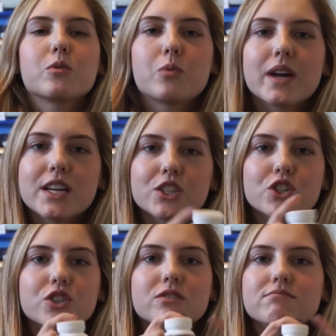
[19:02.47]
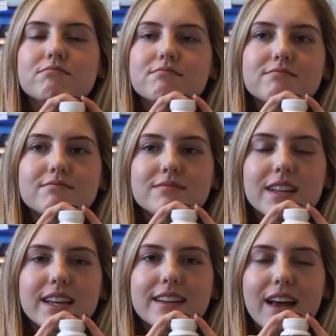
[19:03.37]
which
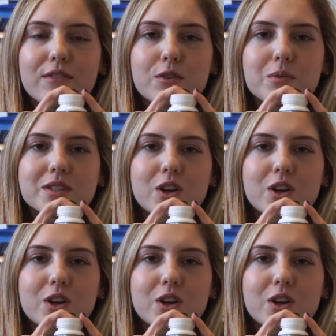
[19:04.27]
like everyone